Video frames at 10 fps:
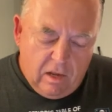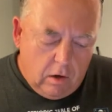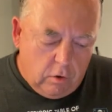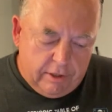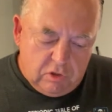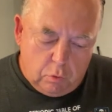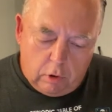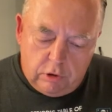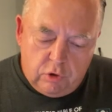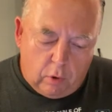Okay, so what are
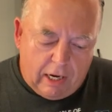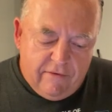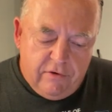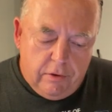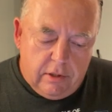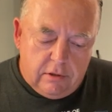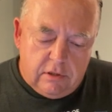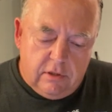derived units?